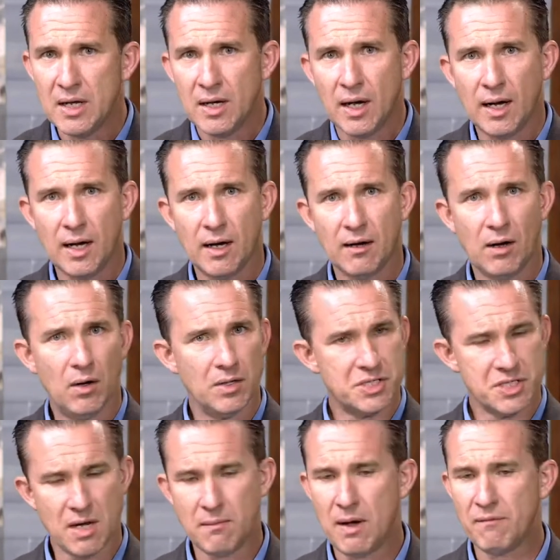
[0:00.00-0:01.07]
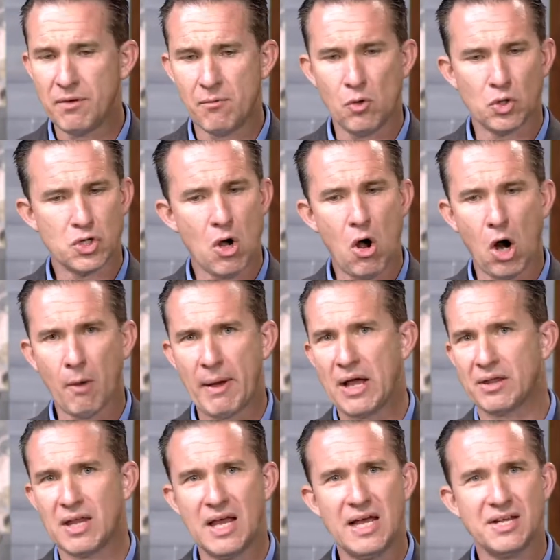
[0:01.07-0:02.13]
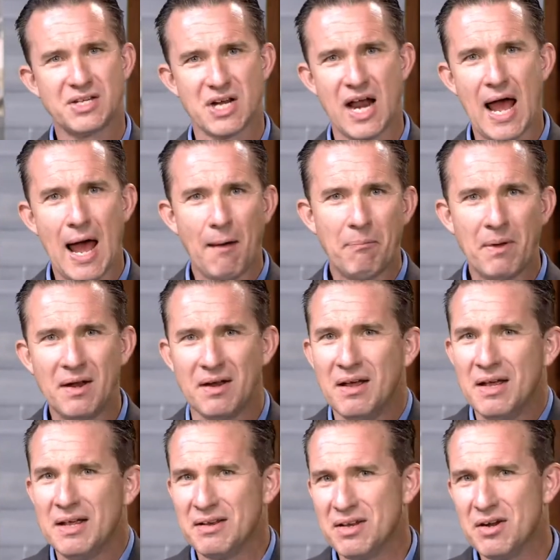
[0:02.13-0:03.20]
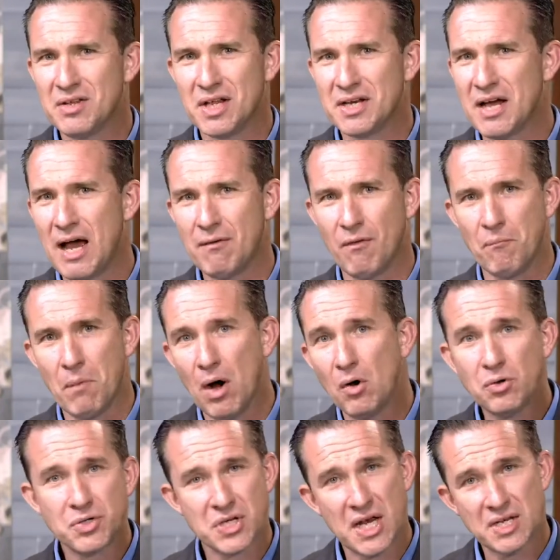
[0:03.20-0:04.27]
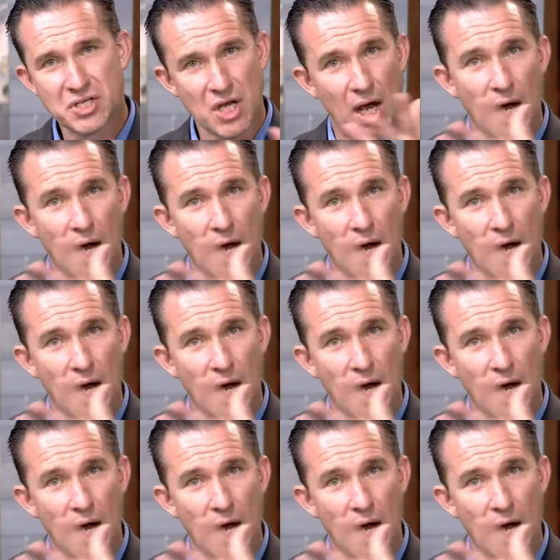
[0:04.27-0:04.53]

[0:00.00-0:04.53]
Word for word: Uh, some of them will talk about things that happened during the time of Moses.